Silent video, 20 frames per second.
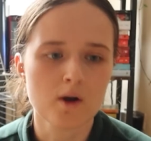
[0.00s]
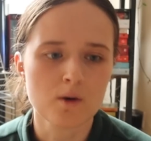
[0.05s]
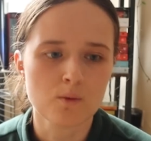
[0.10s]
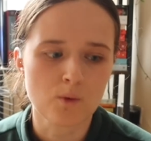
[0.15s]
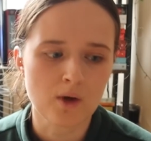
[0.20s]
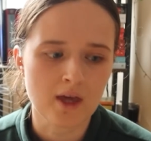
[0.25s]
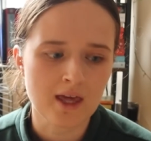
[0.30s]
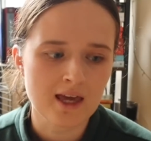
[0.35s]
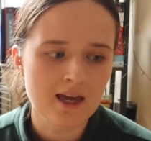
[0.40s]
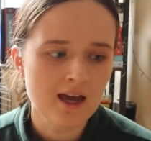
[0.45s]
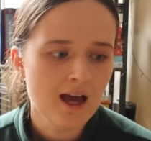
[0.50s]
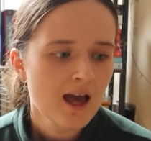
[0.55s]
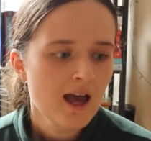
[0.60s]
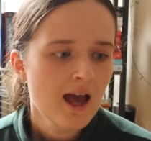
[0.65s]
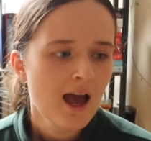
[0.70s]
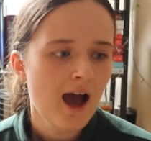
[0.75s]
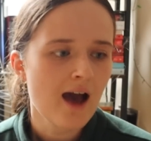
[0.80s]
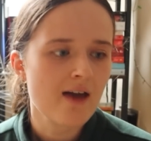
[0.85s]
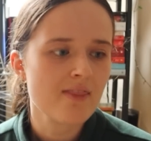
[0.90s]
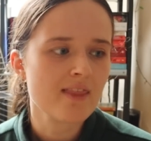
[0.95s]
one week
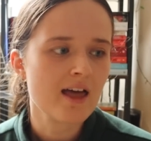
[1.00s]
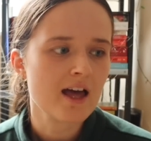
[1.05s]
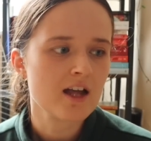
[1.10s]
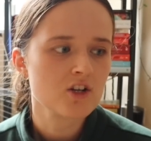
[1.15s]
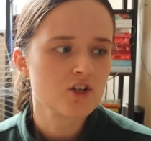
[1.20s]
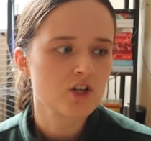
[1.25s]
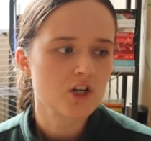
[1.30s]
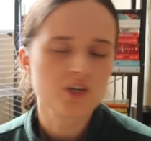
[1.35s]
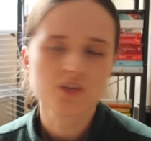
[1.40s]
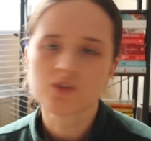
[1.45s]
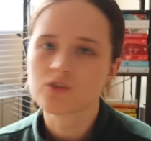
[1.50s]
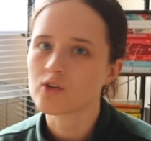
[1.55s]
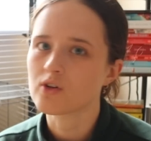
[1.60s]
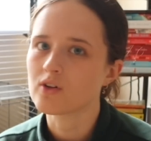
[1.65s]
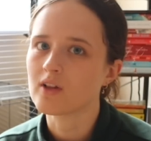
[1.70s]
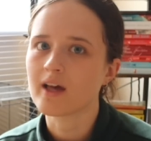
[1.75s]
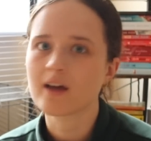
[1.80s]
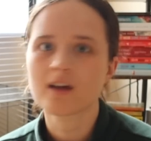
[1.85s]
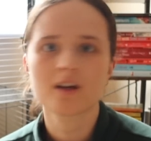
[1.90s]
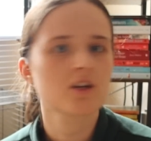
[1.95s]
and then just through
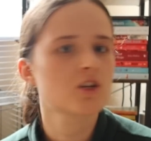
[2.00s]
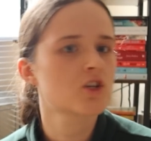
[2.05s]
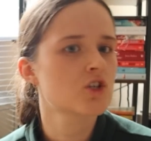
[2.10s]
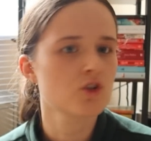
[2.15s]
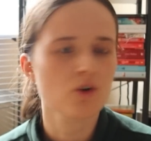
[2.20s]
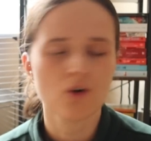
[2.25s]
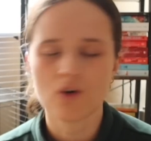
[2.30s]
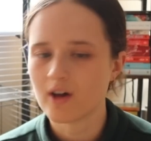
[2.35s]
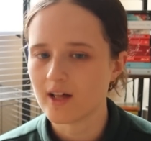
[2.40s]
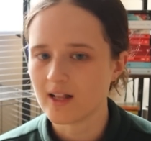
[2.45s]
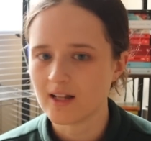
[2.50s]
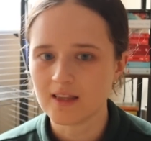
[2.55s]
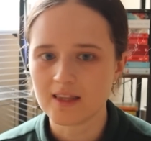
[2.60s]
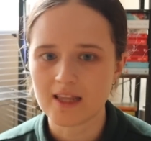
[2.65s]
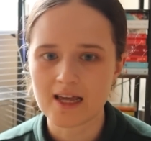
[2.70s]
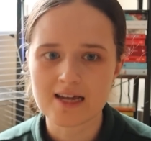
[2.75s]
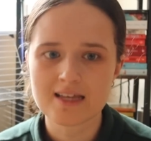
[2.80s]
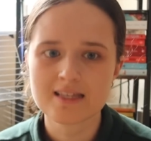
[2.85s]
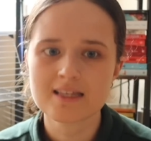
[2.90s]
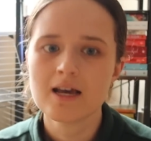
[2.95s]
like a short
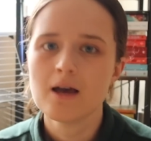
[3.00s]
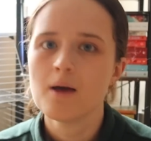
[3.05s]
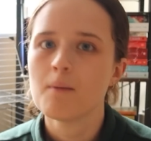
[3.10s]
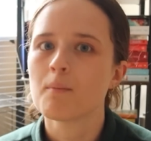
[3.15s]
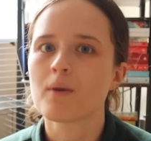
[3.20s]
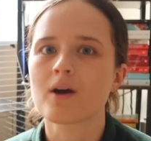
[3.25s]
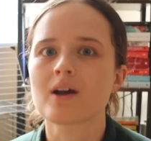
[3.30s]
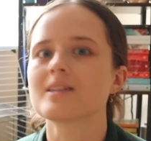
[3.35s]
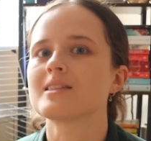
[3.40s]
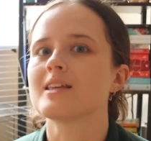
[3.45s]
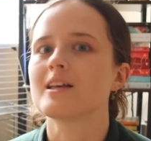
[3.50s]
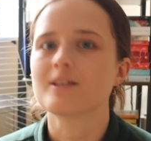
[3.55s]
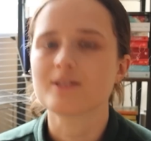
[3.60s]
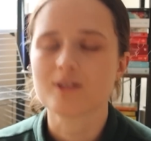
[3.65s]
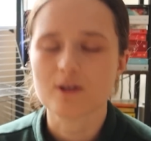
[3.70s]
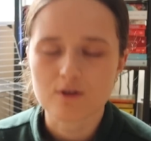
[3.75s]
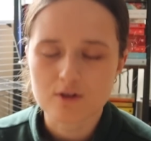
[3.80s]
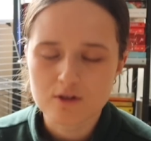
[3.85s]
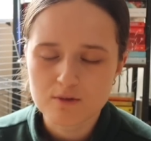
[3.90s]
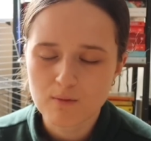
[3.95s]
illness, because they're
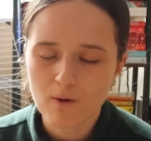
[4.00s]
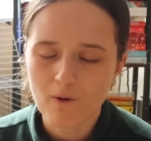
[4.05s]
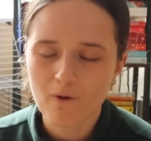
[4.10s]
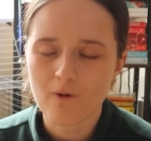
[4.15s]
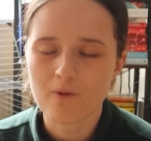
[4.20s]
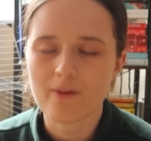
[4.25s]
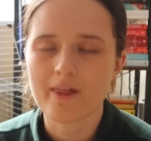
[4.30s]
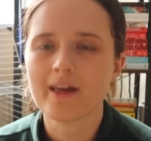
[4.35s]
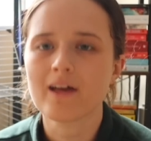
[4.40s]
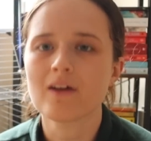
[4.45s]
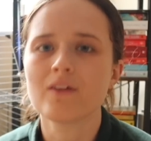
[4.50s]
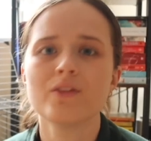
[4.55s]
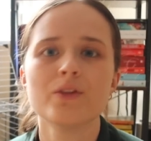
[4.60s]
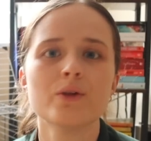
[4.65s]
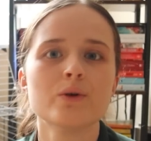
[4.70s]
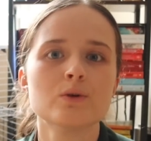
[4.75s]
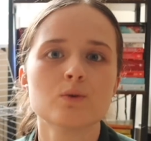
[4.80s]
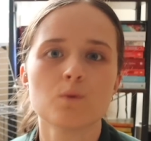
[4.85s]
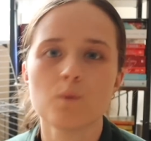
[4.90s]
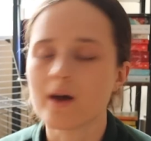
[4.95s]
so small, they can
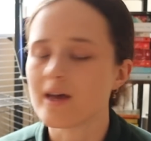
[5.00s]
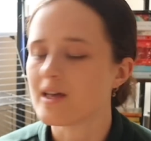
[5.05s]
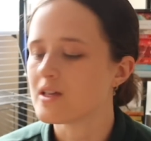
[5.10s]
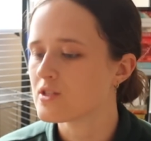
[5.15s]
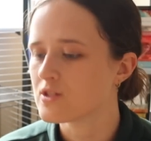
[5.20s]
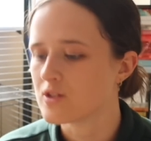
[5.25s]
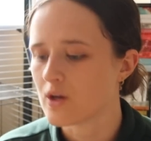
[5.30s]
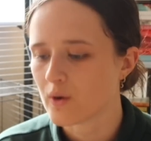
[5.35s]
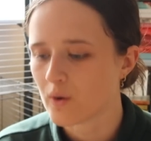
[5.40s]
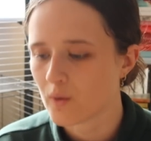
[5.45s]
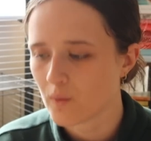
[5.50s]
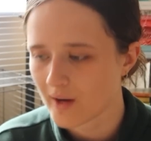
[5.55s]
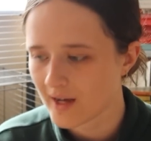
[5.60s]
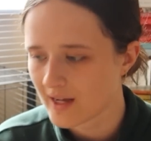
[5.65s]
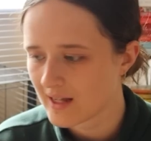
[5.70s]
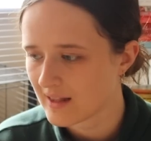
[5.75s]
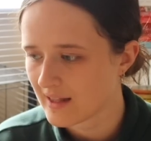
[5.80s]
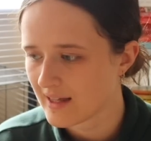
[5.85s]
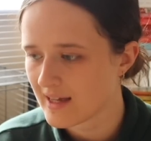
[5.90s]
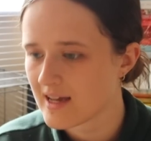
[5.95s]
lose weight so
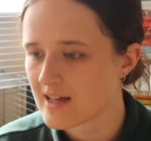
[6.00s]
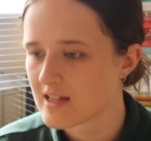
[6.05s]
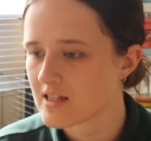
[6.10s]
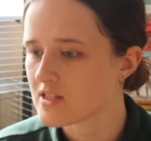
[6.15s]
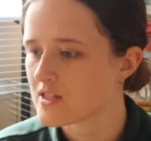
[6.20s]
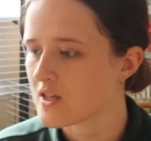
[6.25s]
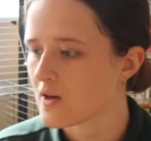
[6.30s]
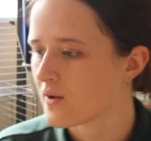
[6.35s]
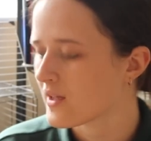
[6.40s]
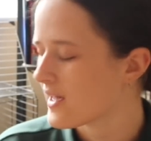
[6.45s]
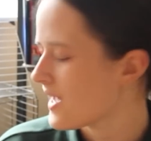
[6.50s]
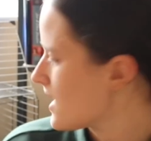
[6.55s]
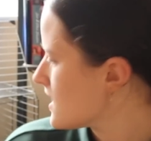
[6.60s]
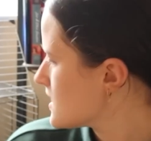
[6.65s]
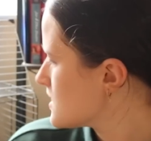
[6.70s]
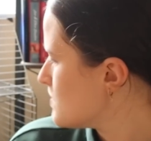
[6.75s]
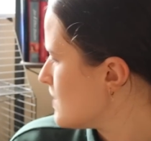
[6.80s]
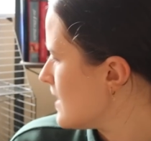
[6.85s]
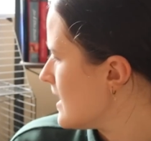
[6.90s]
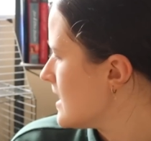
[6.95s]
quickly. And so
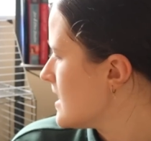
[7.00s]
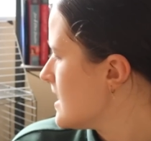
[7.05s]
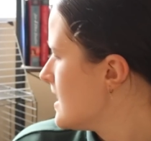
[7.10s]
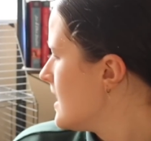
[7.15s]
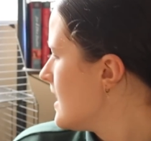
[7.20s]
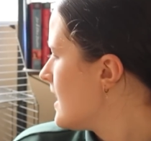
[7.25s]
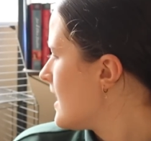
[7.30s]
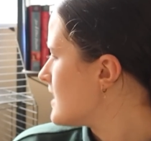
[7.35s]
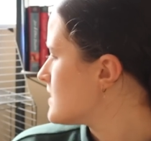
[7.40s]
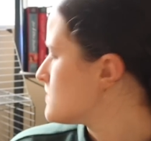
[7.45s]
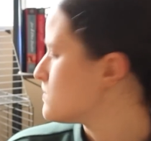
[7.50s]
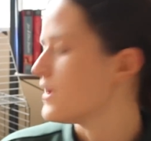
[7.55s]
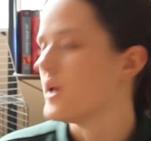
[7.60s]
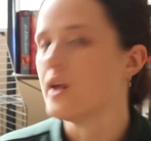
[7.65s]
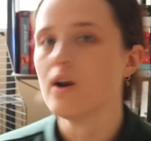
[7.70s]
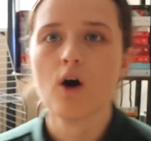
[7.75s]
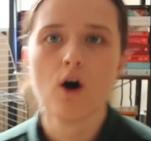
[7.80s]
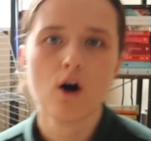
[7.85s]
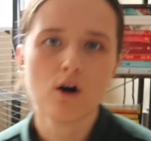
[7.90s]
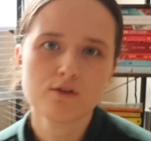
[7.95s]
Gatsby has
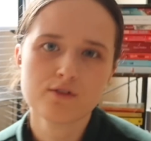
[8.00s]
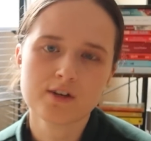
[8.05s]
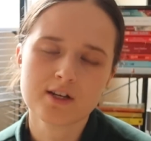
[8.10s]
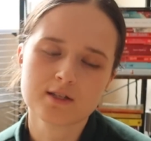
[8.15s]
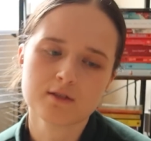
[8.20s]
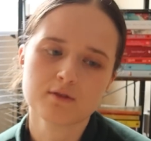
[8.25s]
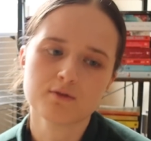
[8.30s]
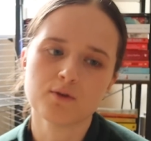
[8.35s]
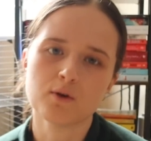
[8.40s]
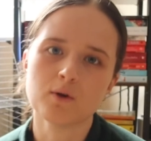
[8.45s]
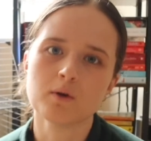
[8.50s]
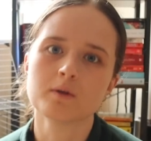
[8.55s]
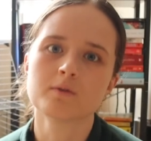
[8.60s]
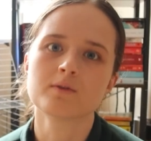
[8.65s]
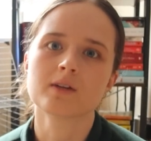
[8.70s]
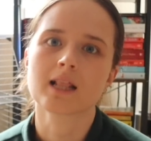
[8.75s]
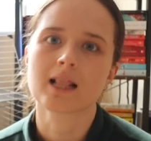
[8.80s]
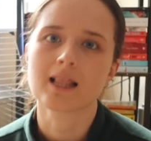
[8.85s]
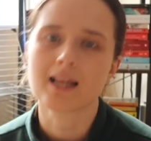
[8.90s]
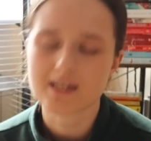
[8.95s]
been off his food
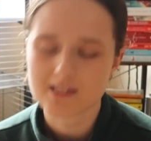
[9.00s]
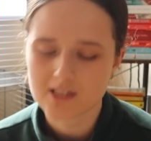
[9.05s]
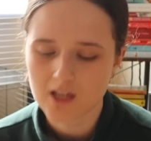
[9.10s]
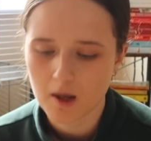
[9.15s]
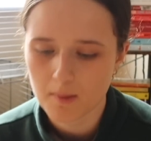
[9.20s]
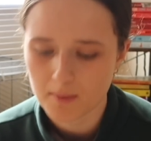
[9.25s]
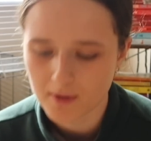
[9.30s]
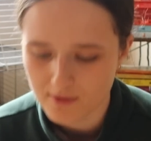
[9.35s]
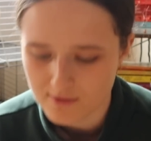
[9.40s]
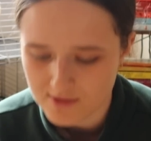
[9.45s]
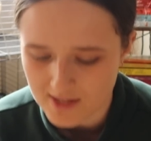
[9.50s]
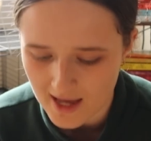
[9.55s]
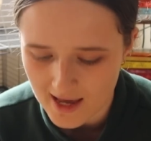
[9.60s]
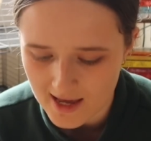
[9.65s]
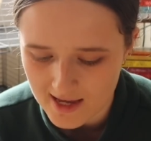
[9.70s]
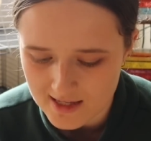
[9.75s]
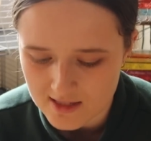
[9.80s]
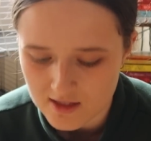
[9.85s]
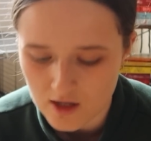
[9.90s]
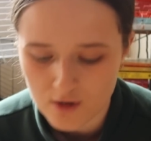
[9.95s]
for the last couple of
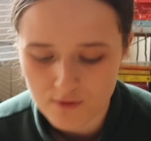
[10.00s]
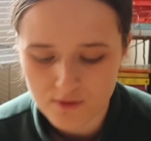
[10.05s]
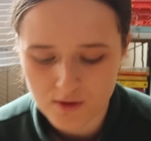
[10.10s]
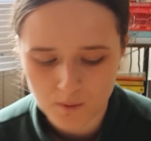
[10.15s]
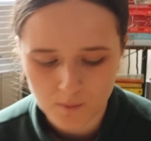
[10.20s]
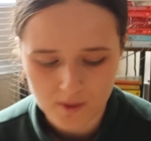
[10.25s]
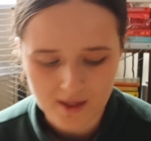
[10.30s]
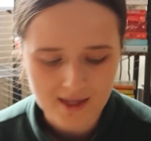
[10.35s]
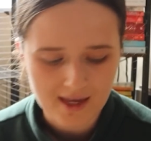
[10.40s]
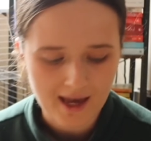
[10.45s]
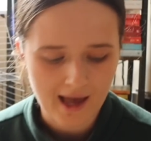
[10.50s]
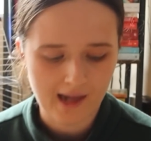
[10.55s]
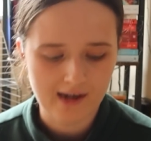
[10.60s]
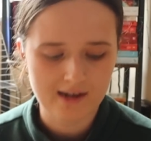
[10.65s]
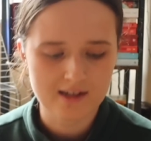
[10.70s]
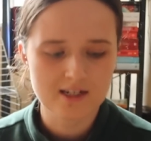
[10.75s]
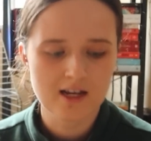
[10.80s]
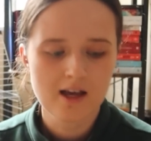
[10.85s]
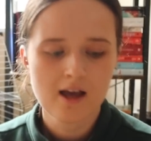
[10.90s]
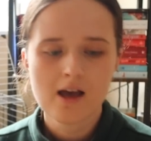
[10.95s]
days over the
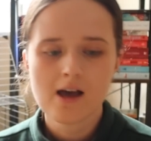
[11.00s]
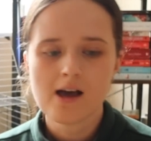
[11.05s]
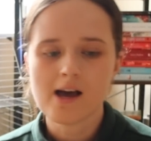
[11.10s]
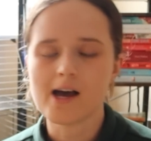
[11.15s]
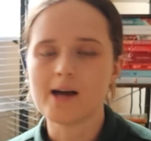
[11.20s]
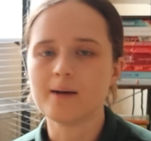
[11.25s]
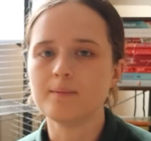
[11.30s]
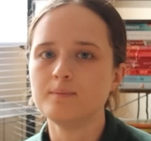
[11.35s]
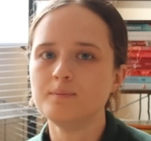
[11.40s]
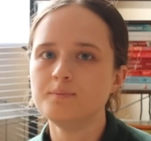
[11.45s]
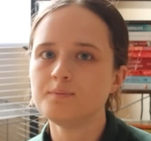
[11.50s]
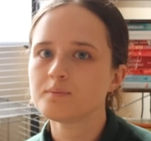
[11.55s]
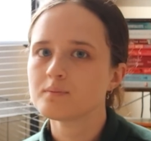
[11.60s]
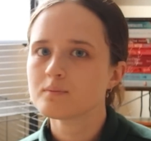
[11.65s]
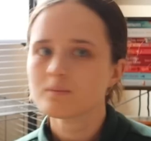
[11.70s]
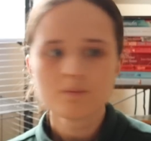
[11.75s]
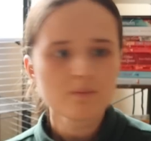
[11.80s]
weekend. Um,